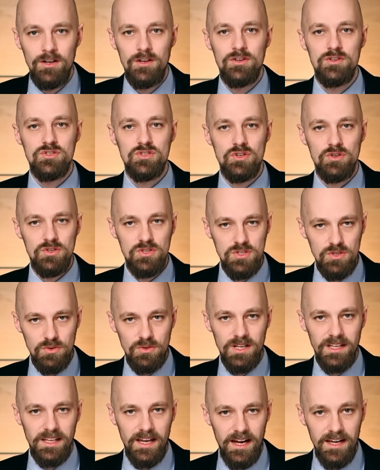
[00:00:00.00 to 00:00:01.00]
So you
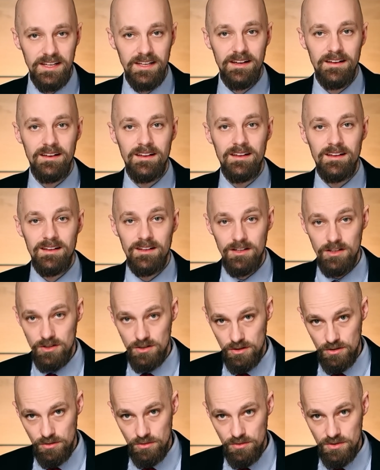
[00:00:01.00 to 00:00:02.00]
can either
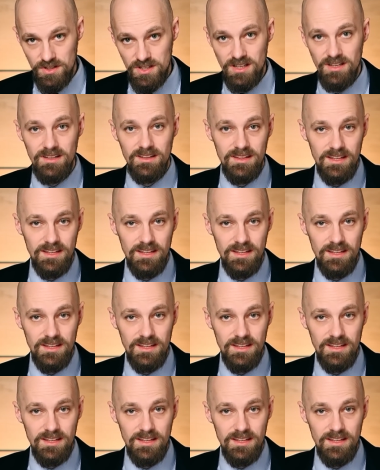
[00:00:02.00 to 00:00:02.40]
use